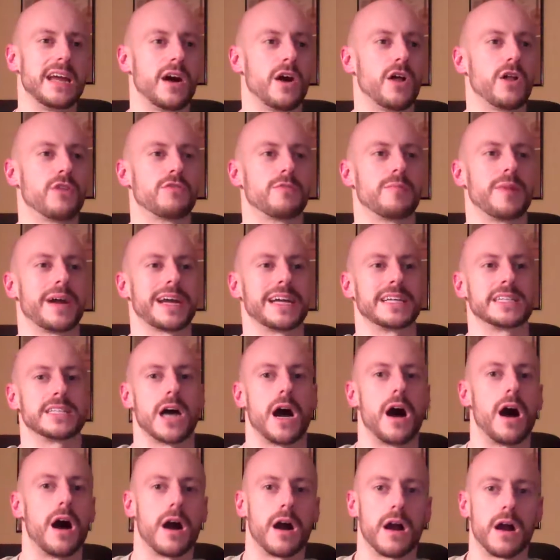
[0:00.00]
all over my
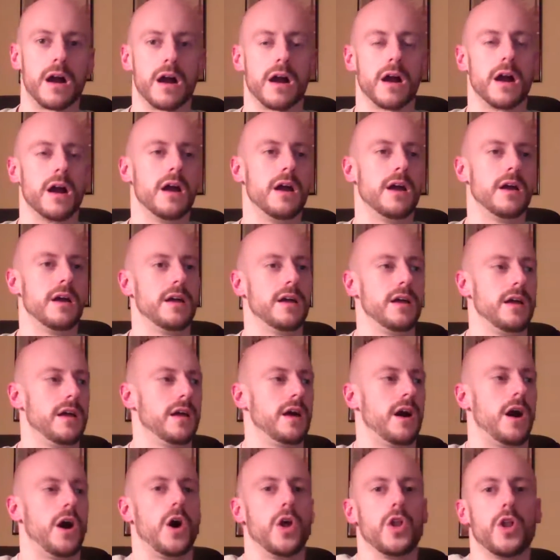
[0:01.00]
guitar,
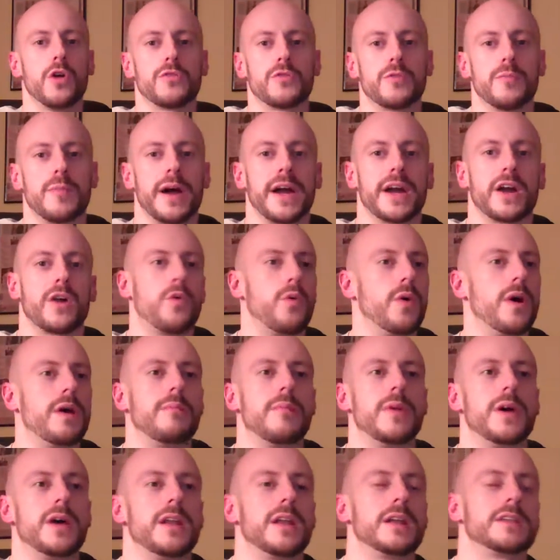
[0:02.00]
all over my
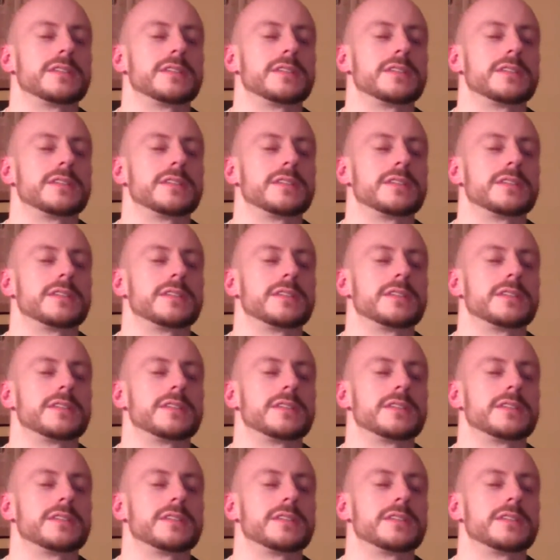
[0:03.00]
equipment.